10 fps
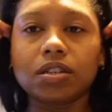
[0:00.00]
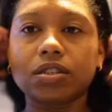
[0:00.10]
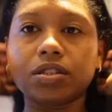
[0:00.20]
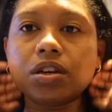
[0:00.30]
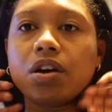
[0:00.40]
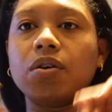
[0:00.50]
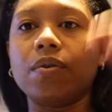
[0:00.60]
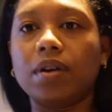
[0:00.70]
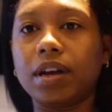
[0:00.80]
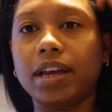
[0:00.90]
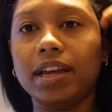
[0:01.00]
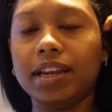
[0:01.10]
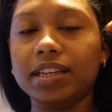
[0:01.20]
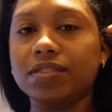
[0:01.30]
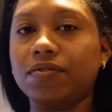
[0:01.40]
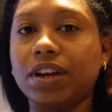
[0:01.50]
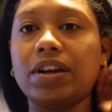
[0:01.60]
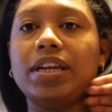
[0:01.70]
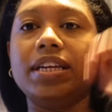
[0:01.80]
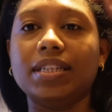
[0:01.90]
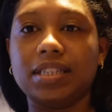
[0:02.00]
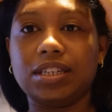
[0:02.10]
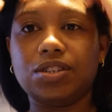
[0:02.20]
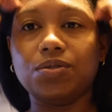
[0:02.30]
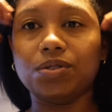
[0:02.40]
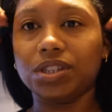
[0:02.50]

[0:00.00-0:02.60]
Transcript: So it's very easy to